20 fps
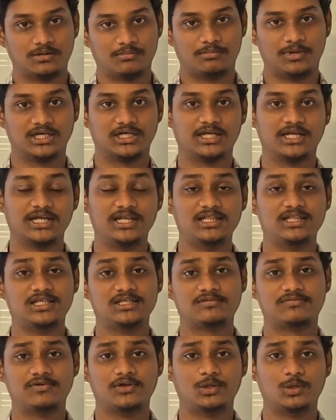But in
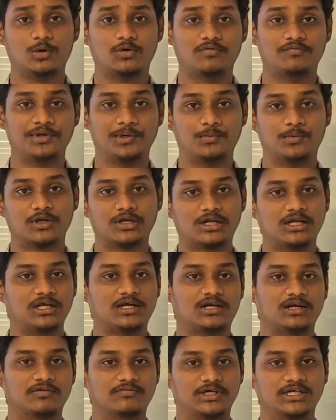this video, we
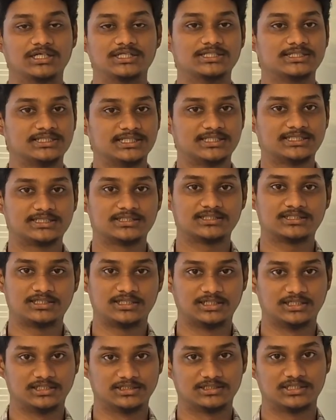only cover 6
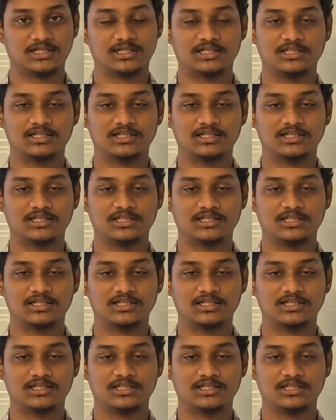triggers.